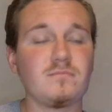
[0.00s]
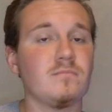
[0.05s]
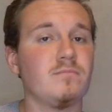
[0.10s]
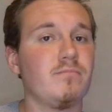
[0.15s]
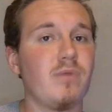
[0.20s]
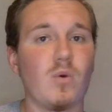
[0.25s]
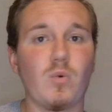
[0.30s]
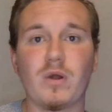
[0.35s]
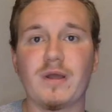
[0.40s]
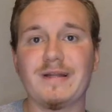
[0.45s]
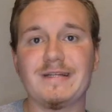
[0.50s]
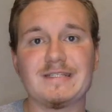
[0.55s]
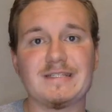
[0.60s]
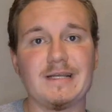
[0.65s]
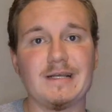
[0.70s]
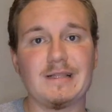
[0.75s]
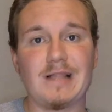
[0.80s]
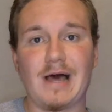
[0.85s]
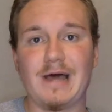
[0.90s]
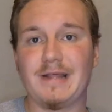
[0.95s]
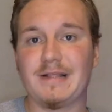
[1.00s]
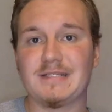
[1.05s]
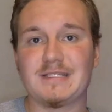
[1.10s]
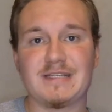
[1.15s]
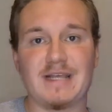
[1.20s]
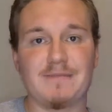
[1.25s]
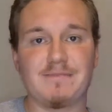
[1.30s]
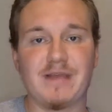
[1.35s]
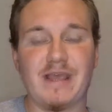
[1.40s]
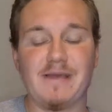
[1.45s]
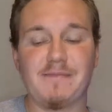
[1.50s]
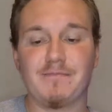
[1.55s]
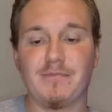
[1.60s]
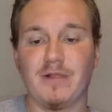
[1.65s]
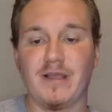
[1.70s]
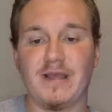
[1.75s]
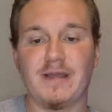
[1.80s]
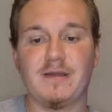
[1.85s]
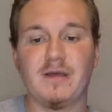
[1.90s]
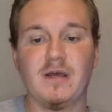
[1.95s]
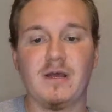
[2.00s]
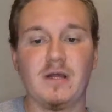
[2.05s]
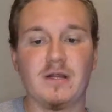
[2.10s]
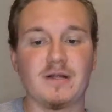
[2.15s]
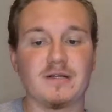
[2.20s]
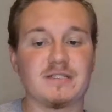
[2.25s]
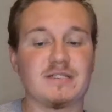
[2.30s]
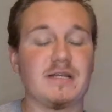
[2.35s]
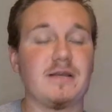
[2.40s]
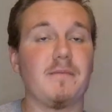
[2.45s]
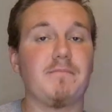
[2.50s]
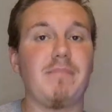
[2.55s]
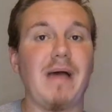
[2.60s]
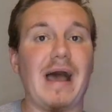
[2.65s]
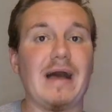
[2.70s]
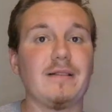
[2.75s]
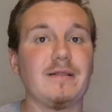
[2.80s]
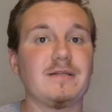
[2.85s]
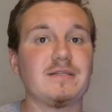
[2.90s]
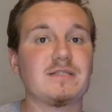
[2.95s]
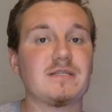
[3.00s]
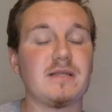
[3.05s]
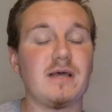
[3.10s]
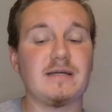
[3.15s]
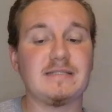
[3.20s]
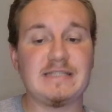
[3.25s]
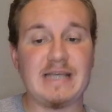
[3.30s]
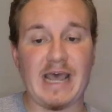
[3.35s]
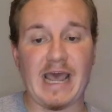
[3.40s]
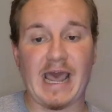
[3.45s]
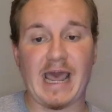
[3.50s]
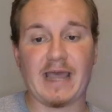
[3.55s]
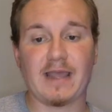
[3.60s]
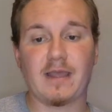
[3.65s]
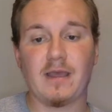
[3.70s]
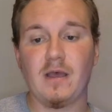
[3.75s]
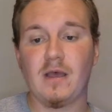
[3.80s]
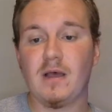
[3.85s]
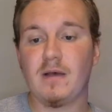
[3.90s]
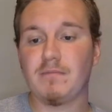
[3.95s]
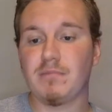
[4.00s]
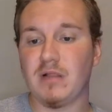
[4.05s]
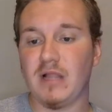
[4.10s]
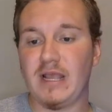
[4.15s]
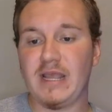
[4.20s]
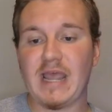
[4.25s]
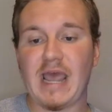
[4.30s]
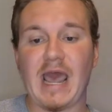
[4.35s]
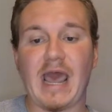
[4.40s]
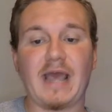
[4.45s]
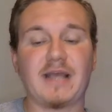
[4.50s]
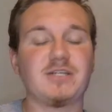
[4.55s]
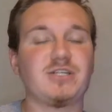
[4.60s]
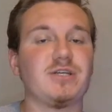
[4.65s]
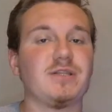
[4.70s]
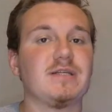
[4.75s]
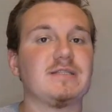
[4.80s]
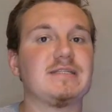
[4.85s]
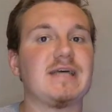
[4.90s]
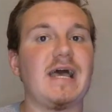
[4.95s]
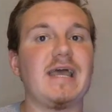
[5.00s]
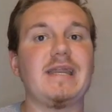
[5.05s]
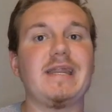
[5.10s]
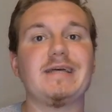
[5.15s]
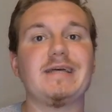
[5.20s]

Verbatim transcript: But we're going to see a lot of the same game plan. You're going to see a balanced attack, play action. The tight